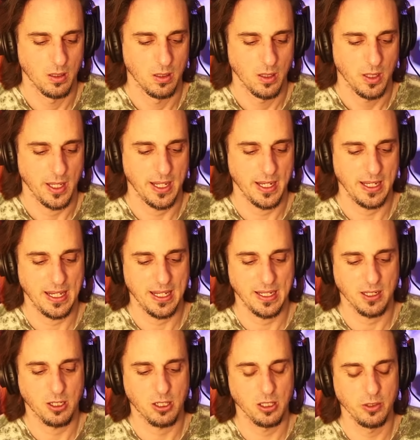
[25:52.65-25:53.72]
And it
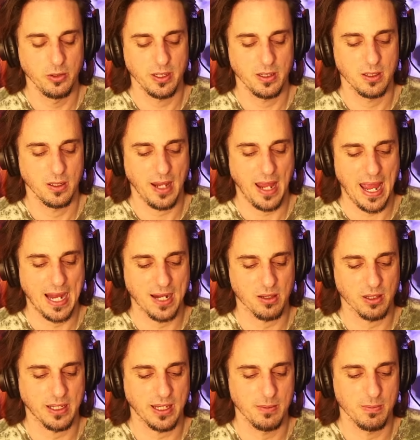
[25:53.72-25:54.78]
included
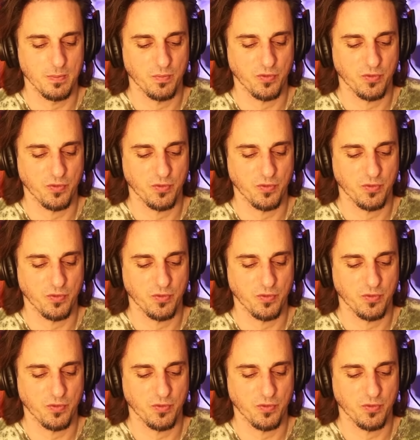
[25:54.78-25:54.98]
Anglican